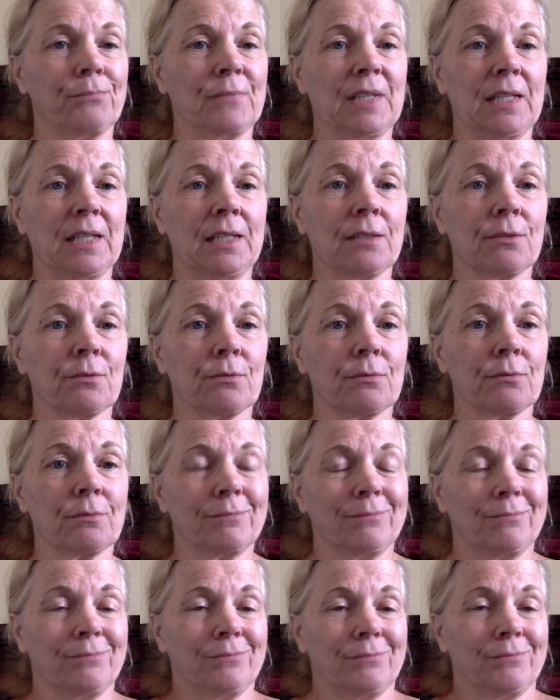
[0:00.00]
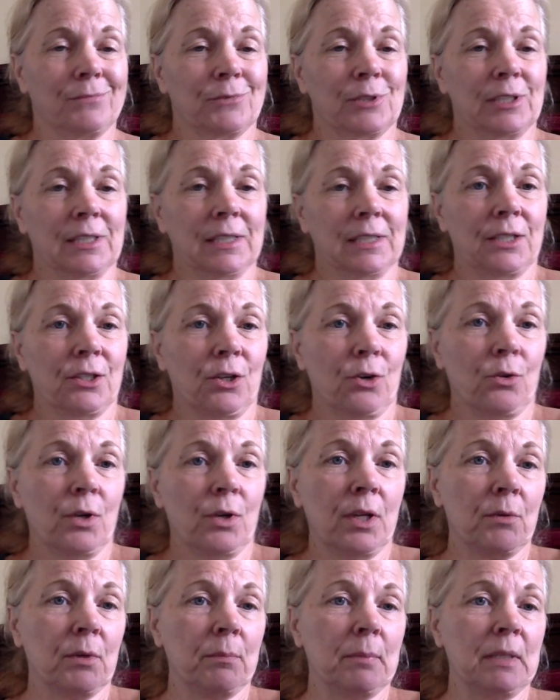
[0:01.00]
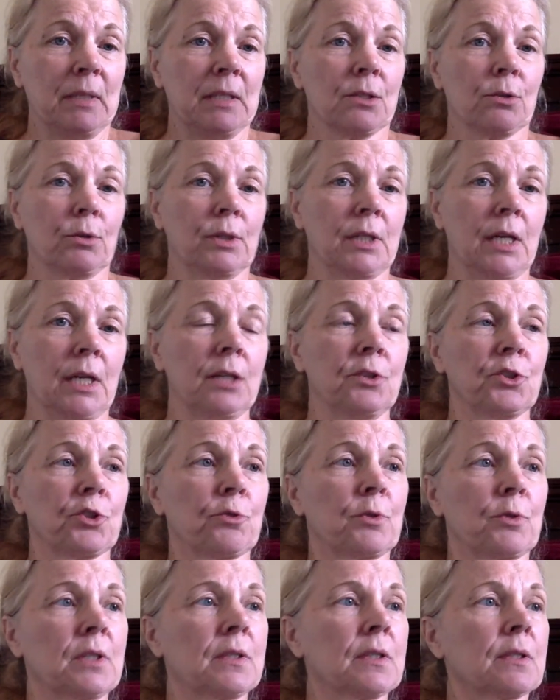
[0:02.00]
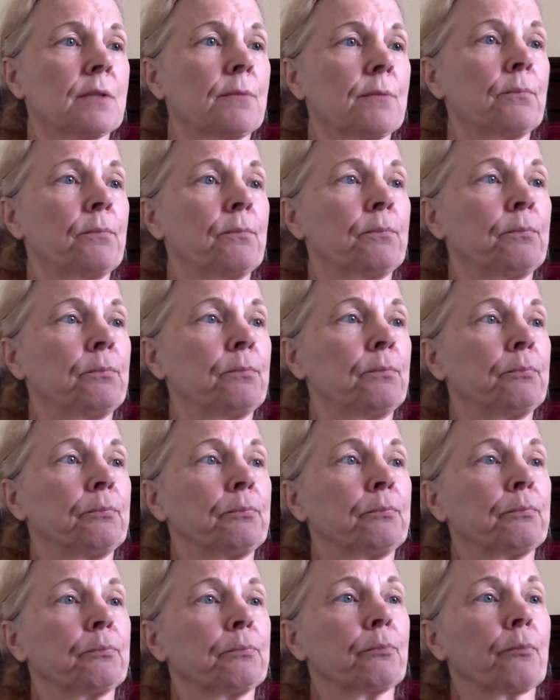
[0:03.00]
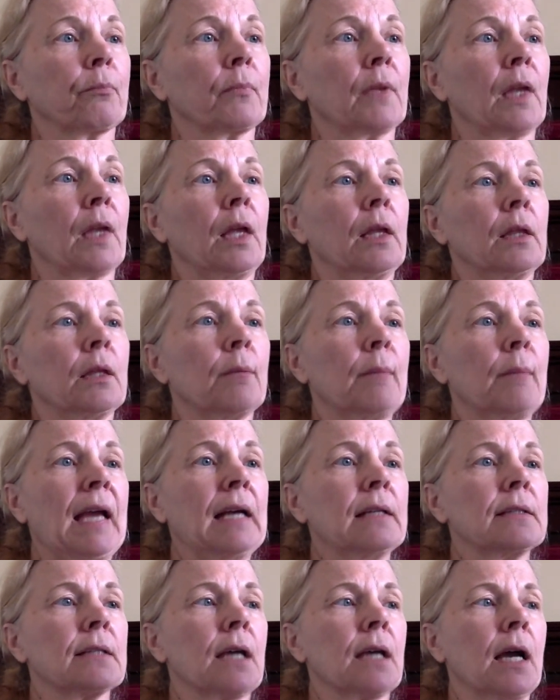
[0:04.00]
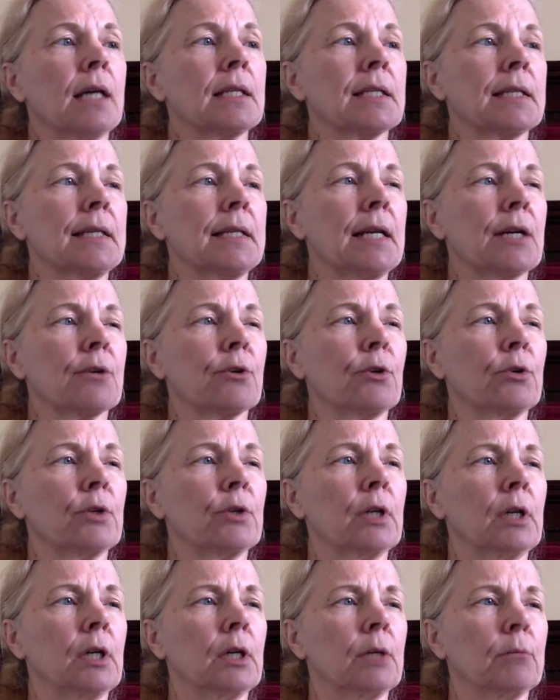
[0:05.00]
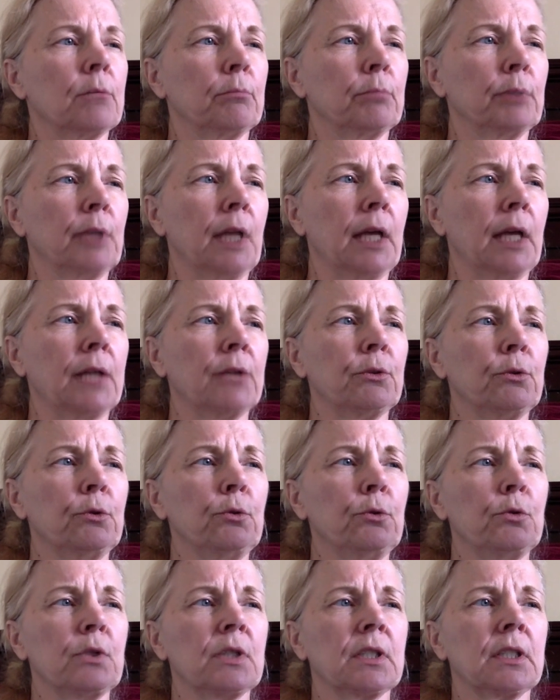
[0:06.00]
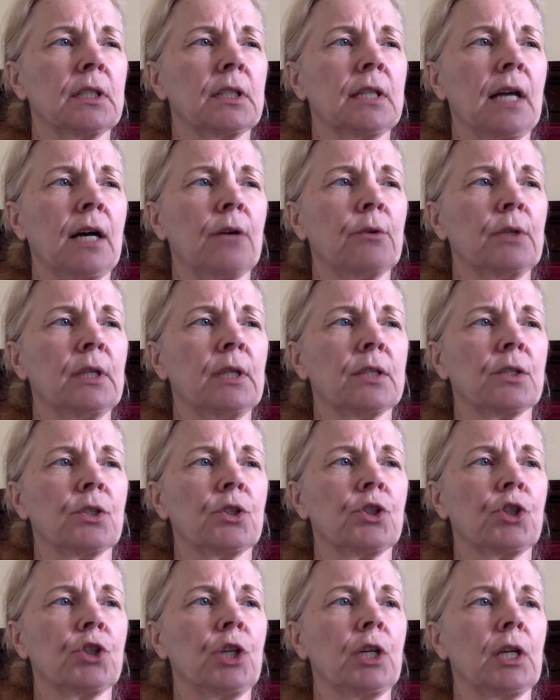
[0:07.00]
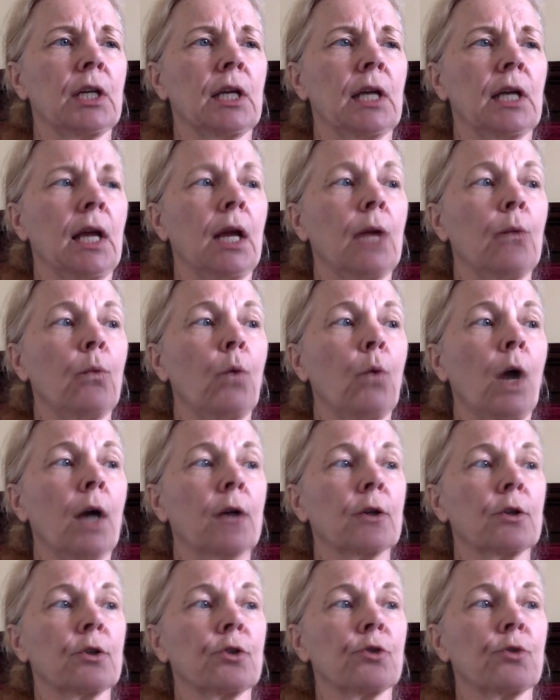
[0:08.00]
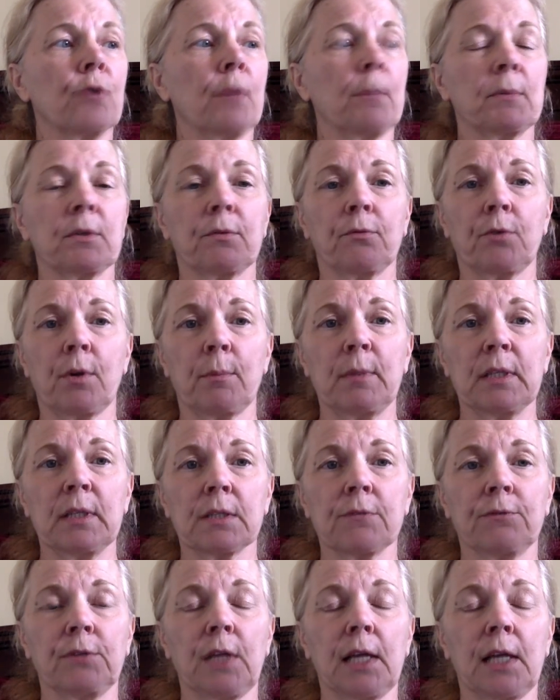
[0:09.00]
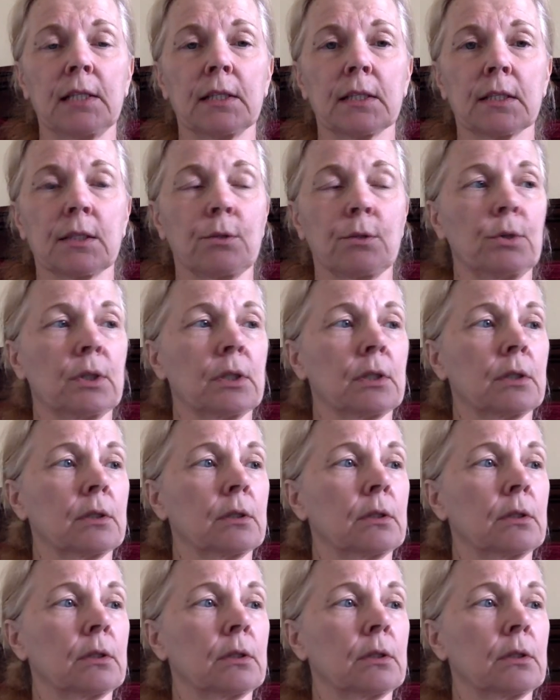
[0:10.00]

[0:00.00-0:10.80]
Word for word: They didn't really know he would be so dangerous. The man's eyes narrowed, blood oozed down his cheek, and water dripped from his flight suit.